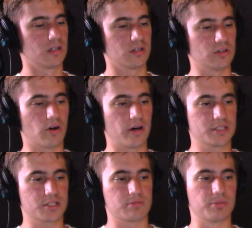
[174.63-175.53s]
I
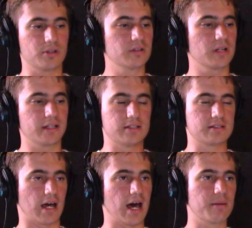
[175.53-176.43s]
just built like
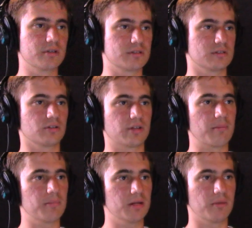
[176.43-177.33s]
these habits,
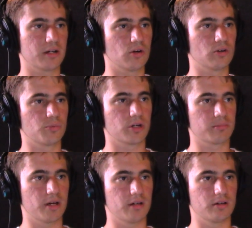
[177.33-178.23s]
that made my code
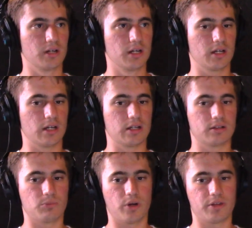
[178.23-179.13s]
work better.
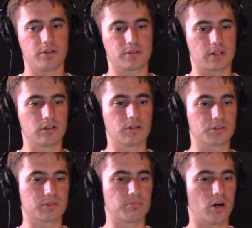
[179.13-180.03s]
And whether it's like,
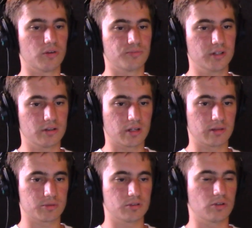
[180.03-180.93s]
small video
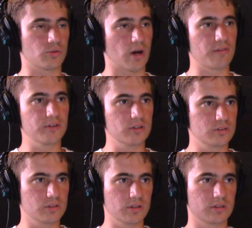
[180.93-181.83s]
games, graphic
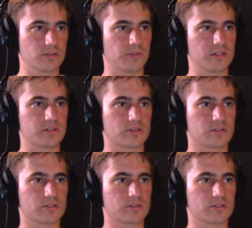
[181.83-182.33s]
user interfaces,